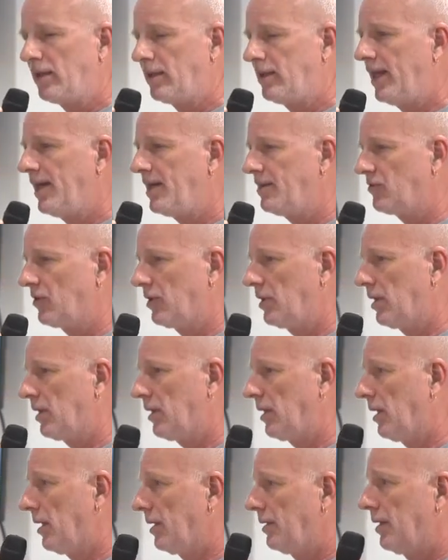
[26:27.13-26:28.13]
that later
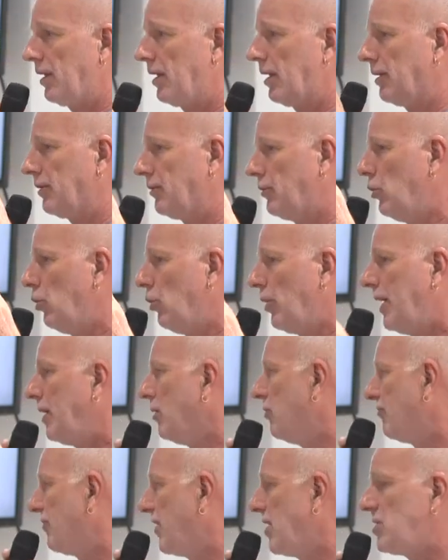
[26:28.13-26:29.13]
a new
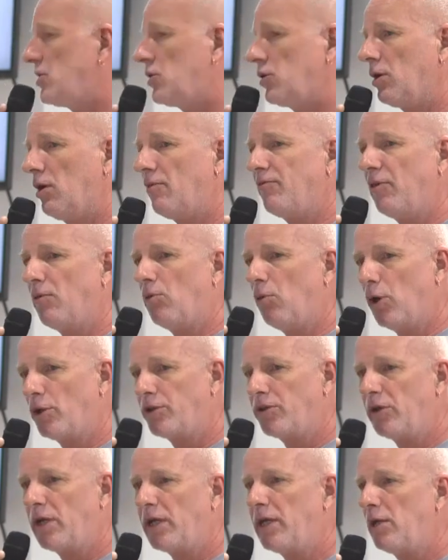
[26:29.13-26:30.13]
innovation of a
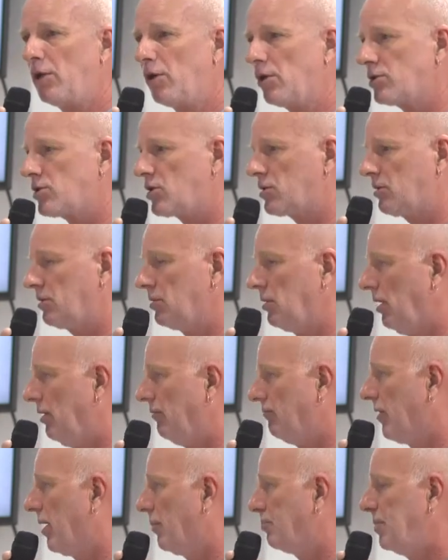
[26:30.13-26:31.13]
water kiosk
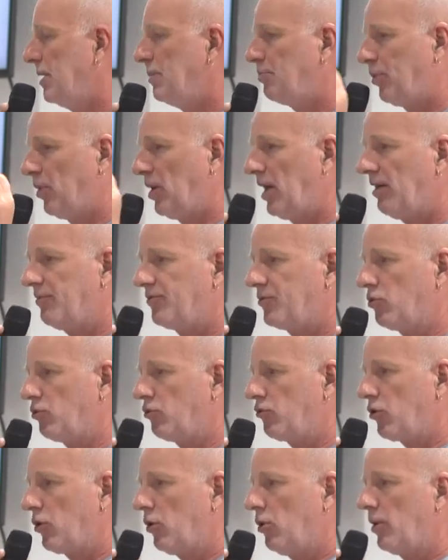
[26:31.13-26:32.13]
where people have to
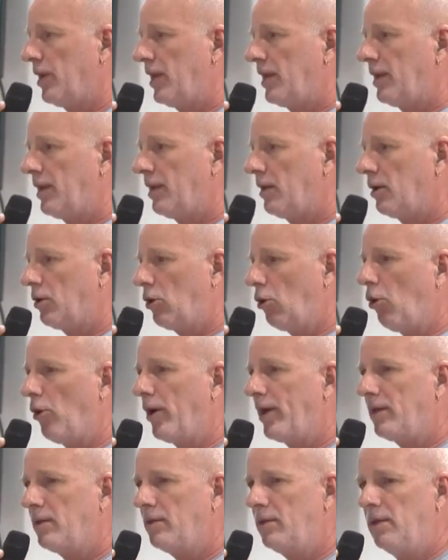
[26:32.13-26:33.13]
throw in a
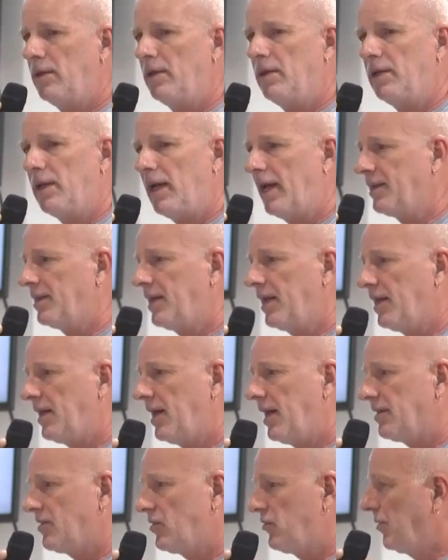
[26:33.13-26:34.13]
coin and they
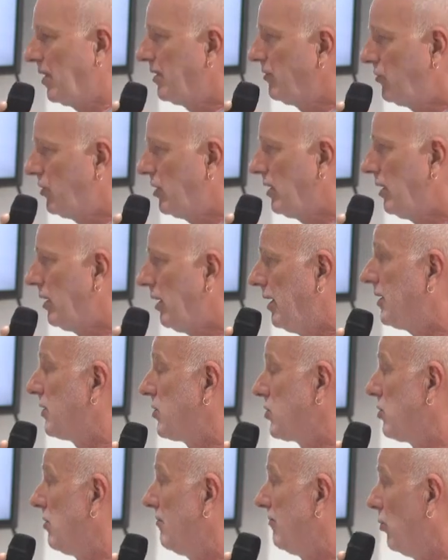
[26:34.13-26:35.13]
get 20
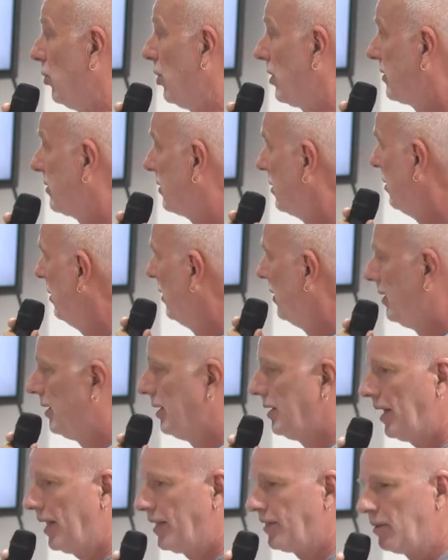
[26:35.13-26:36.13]
liters of water.
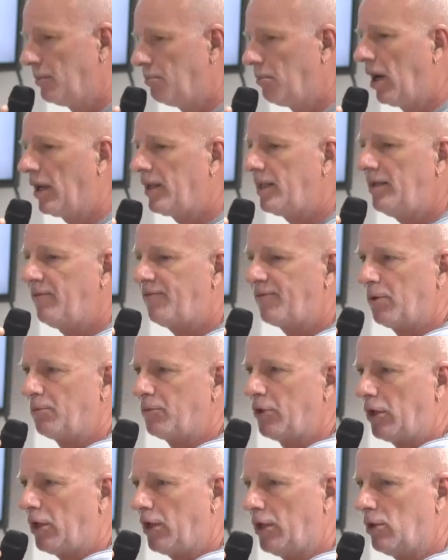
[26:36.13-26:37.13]
And the money
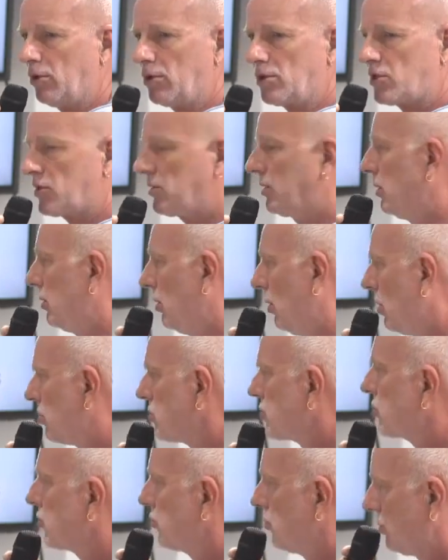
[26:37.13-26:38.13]
from the kiosk
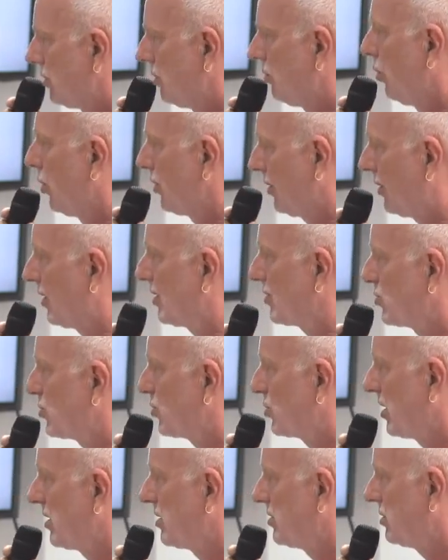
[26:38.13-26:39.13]
goes to the water
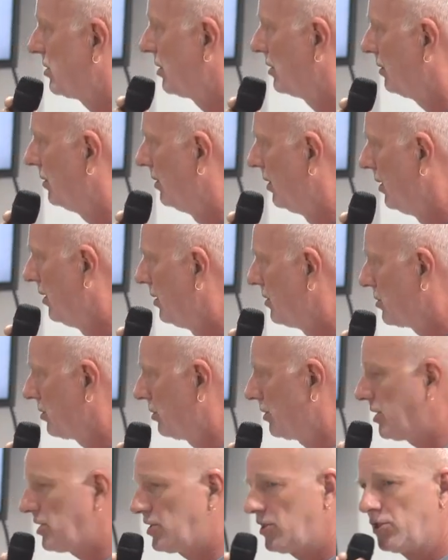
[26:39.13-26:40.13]
association.
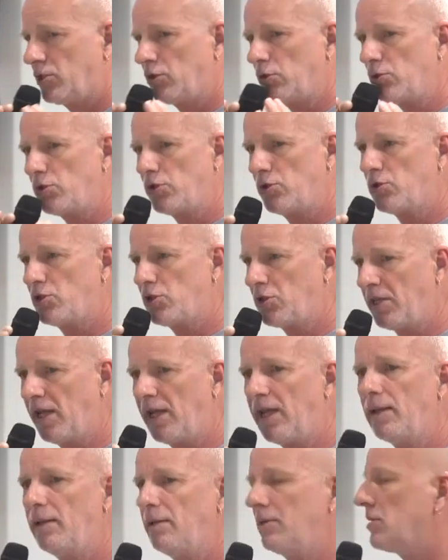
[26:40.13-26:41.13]
So this is to
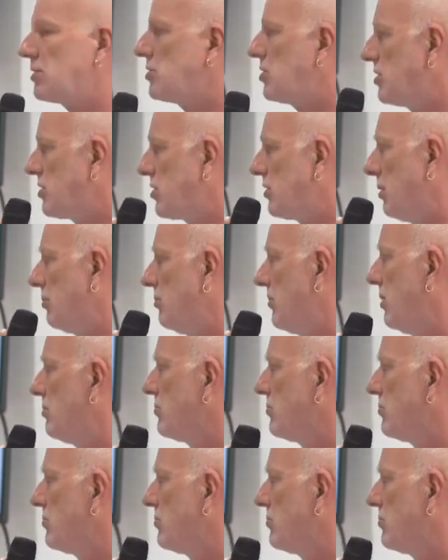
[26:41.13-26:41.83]
sustain the system